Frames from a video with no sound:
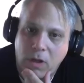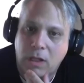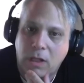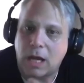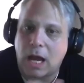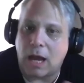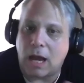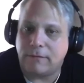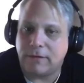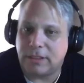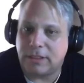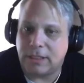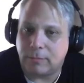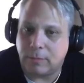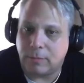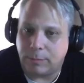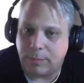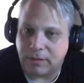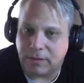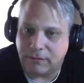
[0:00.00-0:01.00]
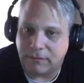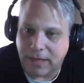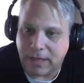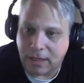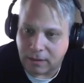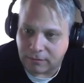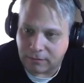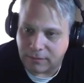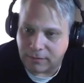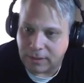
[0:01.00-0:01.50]
well, obviously, I'm a big
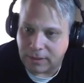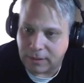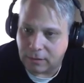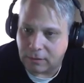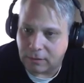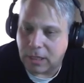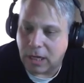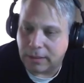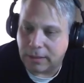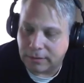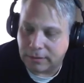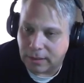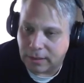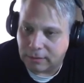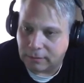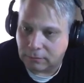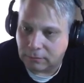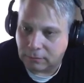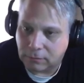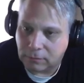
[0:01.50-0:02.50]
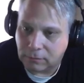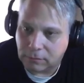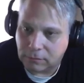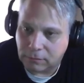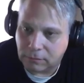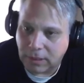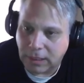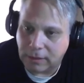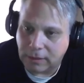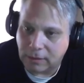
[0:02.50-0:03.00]
fan of video content,
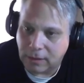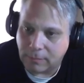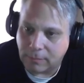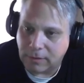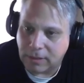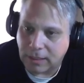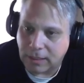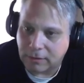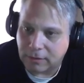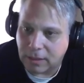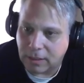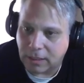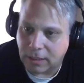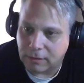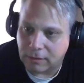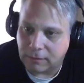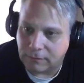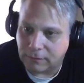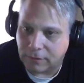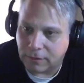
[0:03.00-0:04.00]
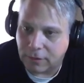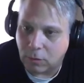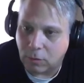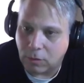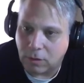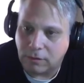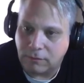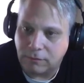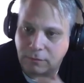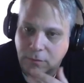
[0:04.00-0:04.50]
right? I mean, that's kind of the
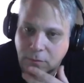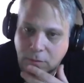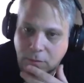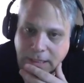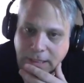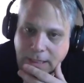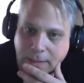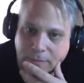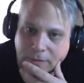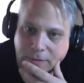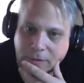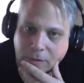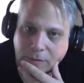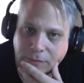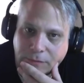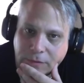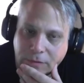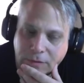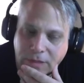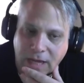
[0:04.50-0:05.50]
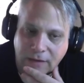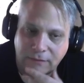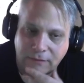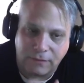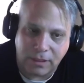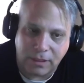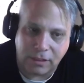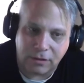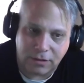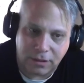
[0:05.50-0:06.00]
core of who I am. So if you have
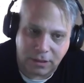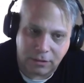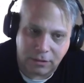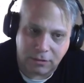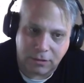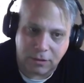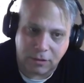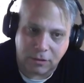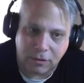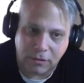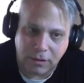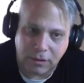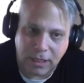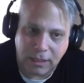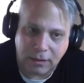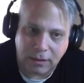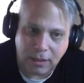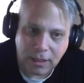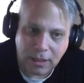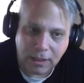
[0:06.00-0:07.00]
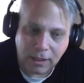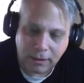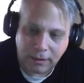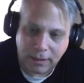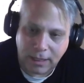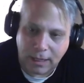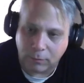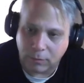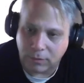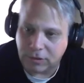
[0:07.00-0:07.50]
videos that you can create
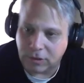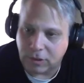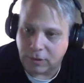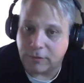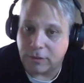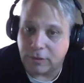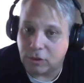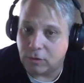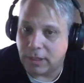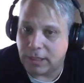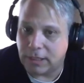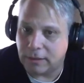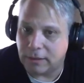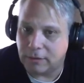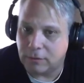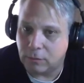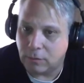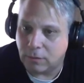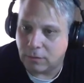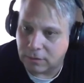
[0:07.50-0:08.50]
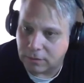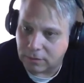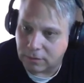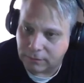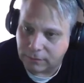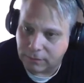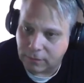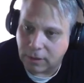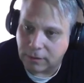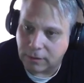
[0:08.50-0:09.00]
that will serve as training tools
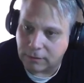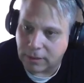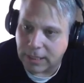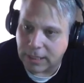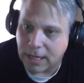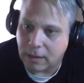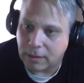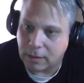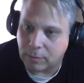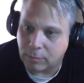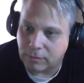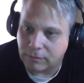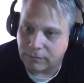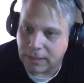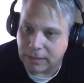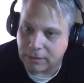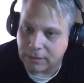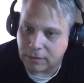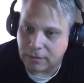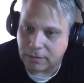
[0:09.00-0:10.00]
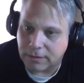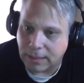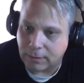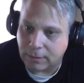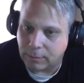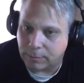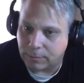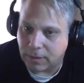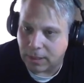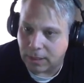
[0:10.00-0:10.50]
for other accounting professionals, that
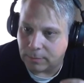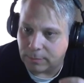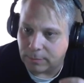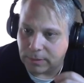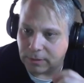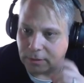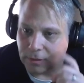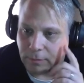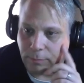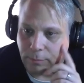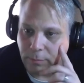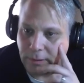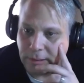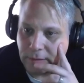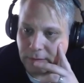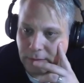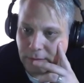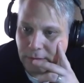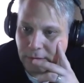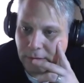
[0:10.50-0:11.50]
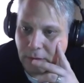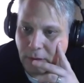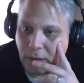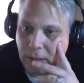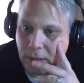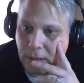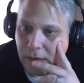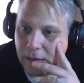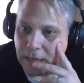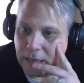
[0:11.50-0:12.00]
would probably be a good place to
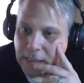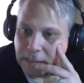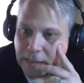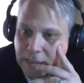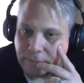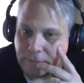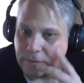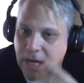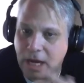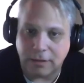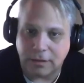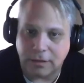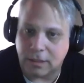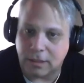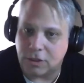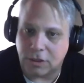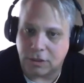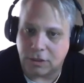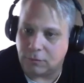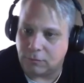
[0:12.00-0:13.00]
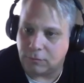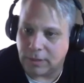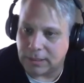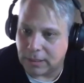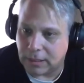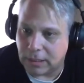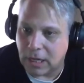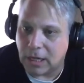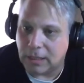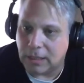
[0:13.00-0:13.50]
start. If not, then just the
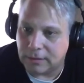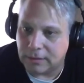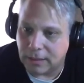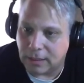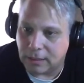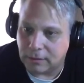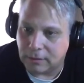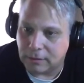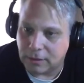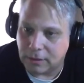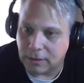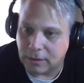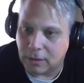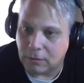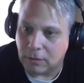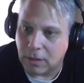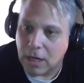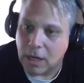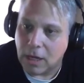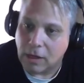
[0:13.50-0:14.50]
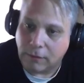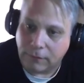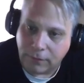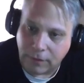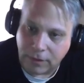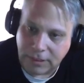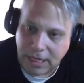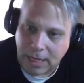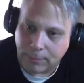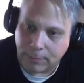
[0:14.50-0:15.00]
written content. You know, for
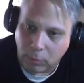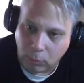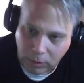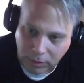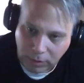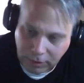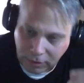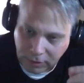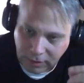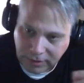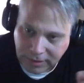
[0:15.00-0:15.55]
example, what's your